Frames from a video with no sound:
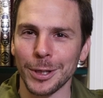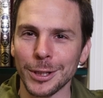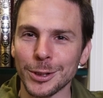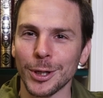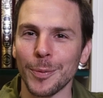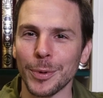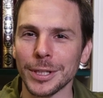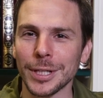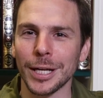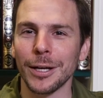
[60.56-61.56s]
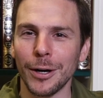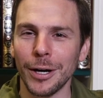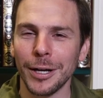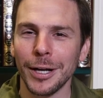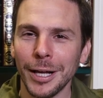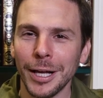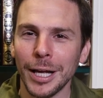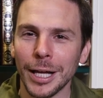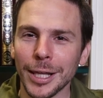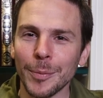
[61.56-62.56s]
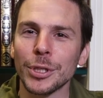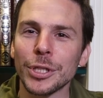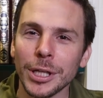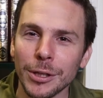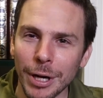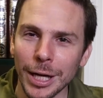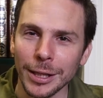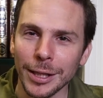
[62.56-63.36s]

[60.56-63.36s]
and he stood up and he said, let me shake your hand.